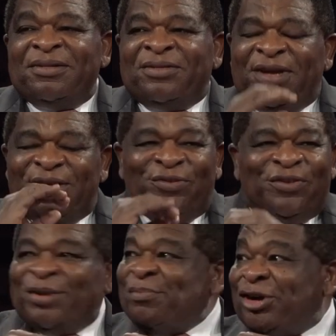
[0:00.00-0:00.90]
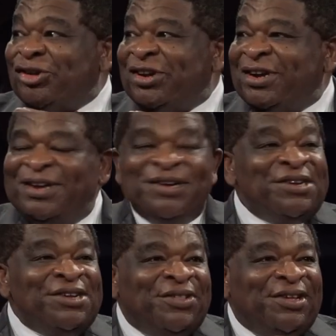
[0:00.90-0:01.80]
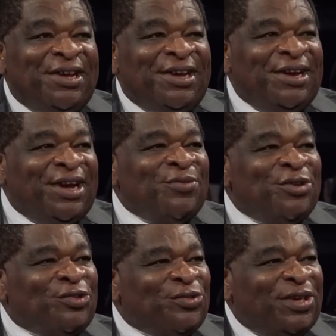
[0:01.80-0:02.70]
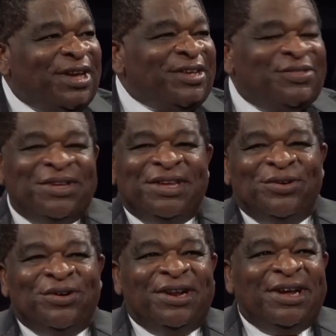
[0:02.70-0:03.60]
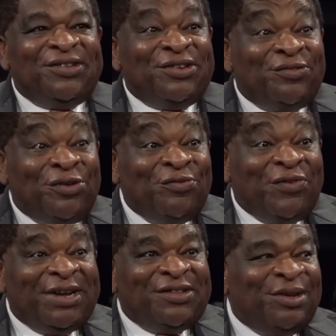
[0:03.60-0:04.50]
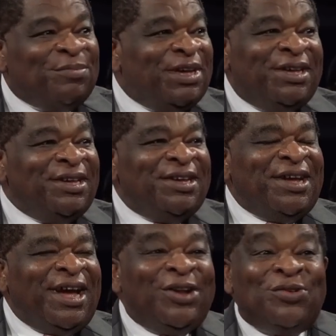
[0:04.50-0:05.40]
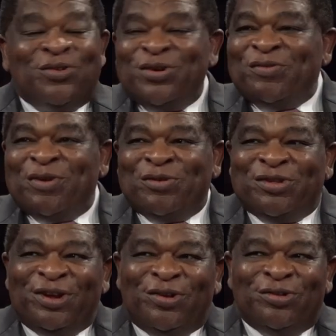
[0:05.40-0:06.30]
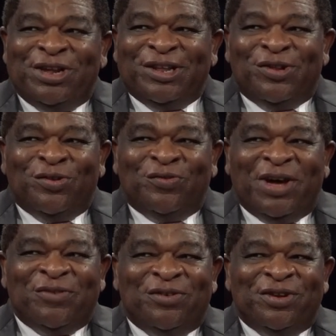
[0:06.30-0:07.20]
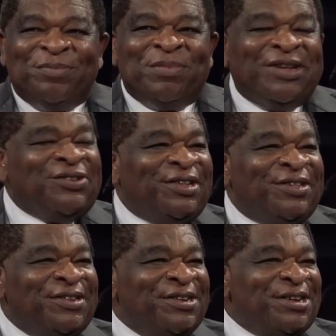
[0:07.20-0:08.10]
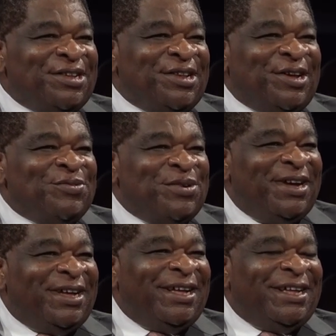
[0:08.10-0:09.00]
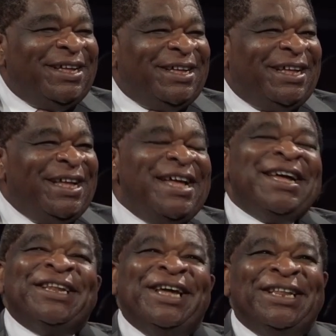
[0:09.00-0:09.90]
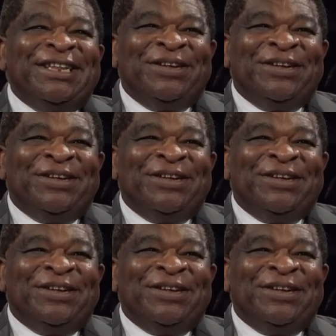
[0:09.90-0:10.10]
Thank you very much. I wish to thank the organizers for inviting me. I don't know if I was included in those 500 persons that